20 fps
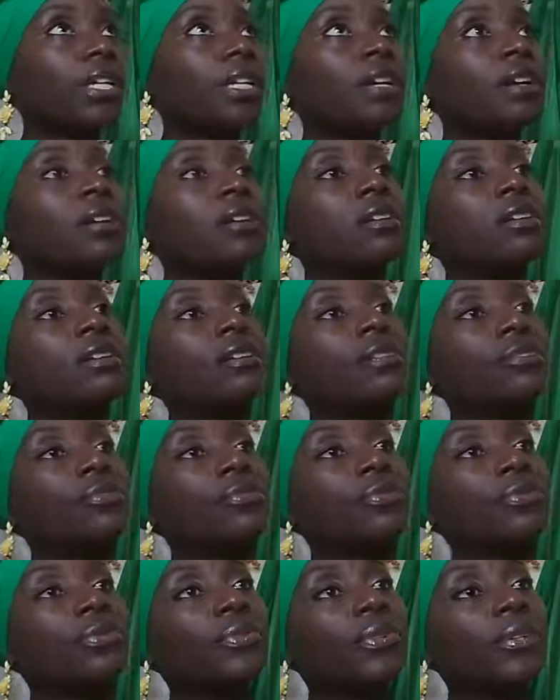
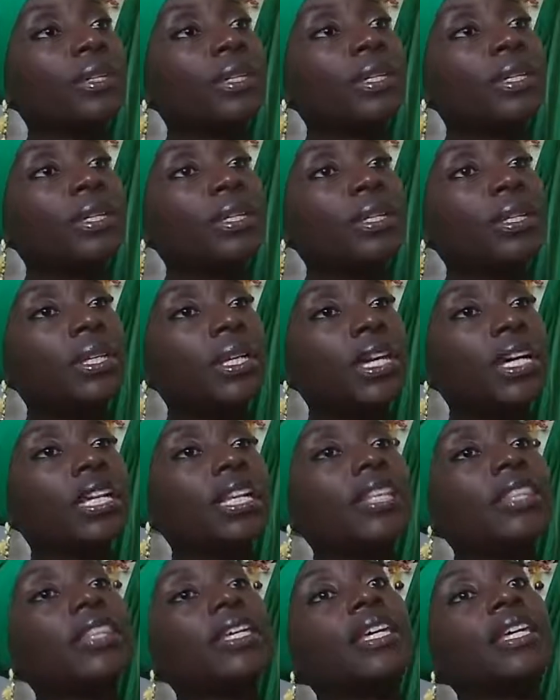of
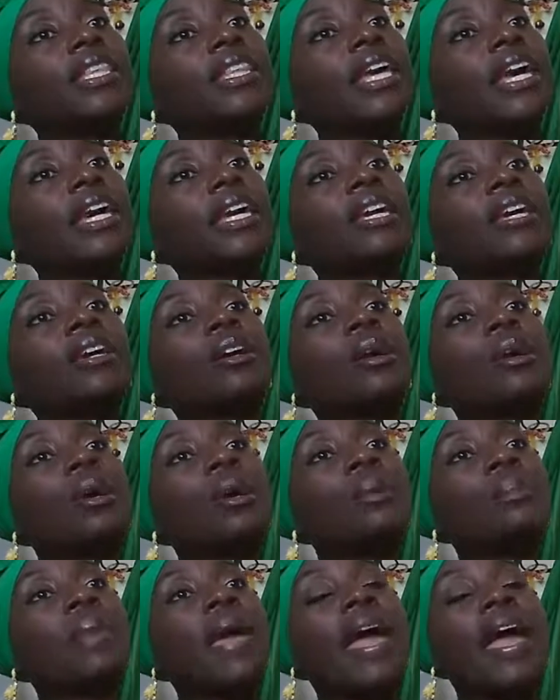anything that can
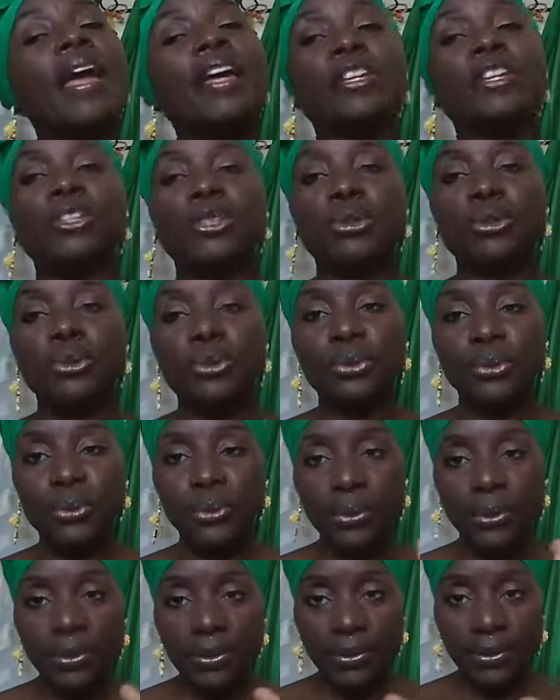come at you
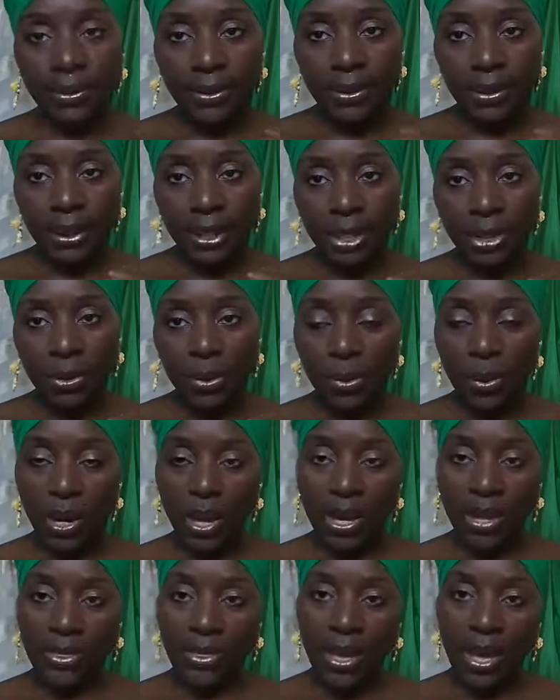in a
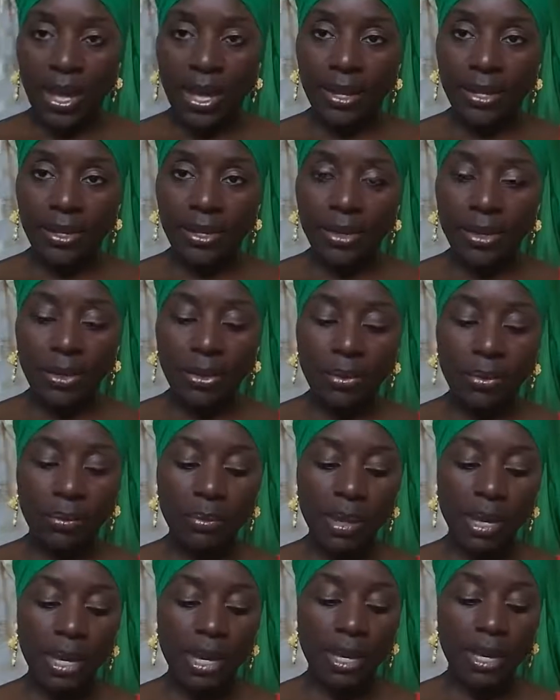way that
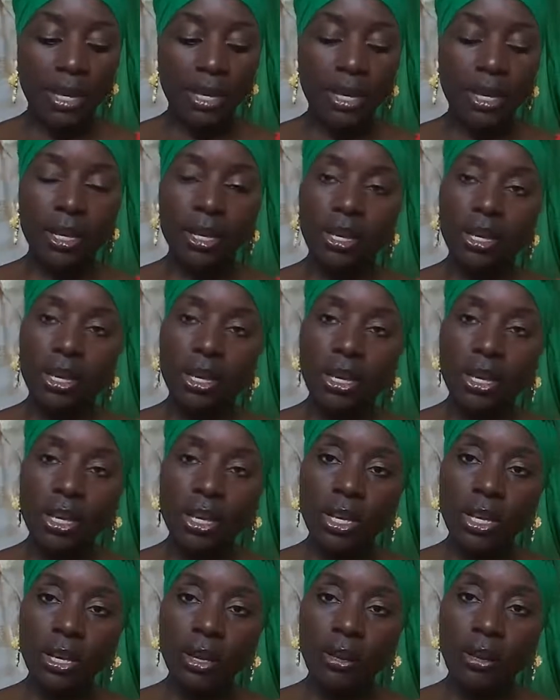may
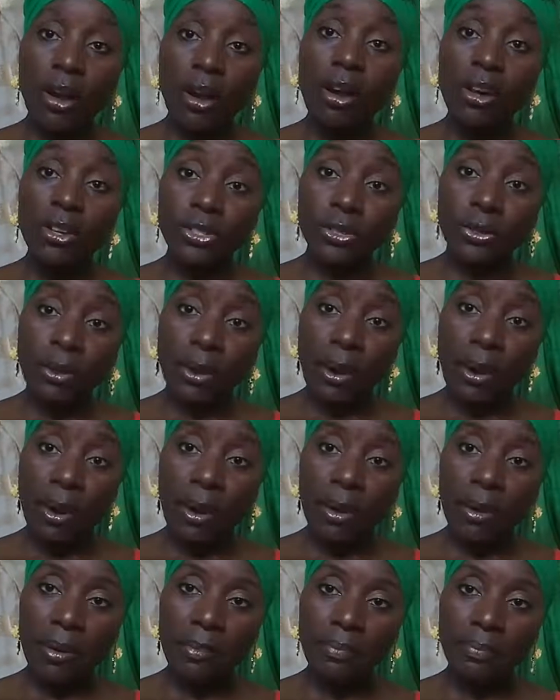cause you
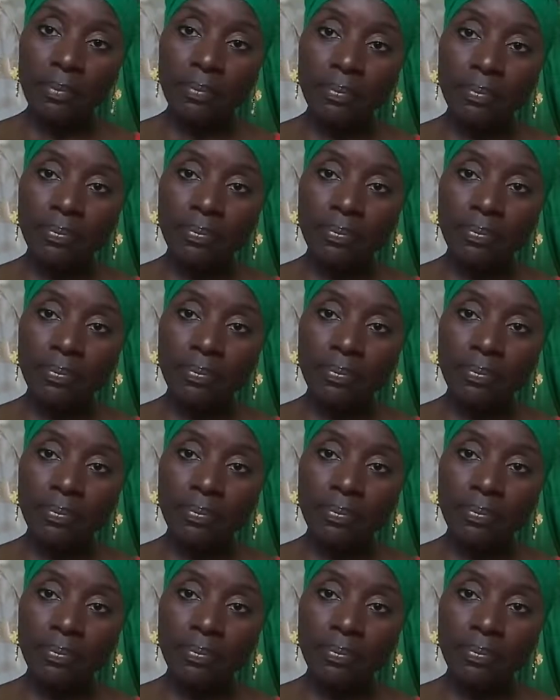harm.